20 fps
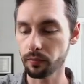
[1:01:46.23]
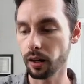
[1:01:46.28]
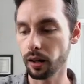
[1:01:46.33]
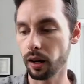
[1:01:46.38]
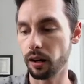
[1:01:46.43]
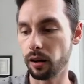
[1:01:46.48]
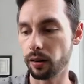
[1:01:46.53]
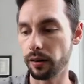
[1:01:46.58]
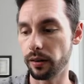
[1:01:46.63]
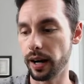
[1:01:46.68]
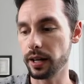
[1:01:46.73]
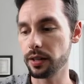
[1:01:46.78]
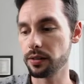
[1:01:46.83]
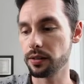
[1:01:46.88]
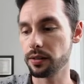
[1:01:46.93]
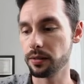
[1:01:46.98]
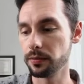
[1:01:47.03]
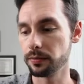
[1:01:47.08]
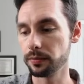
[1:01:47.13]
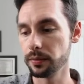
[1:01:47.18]
All right,
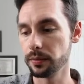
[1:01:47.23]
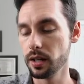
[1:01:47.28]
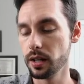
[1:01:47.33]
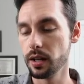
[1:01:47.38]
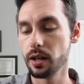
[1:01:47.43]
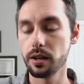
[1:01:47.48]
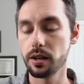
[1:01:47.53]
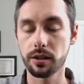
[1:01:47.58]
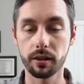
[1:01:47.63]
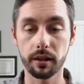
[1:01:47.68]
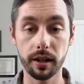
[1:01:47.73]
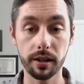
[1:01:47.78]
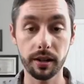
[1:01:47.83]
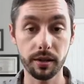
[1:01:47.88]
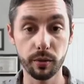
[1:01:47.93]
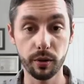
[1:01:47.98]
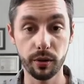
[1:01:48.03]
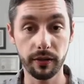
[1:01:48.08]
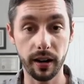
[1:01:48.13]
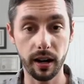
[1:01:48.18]
so let's move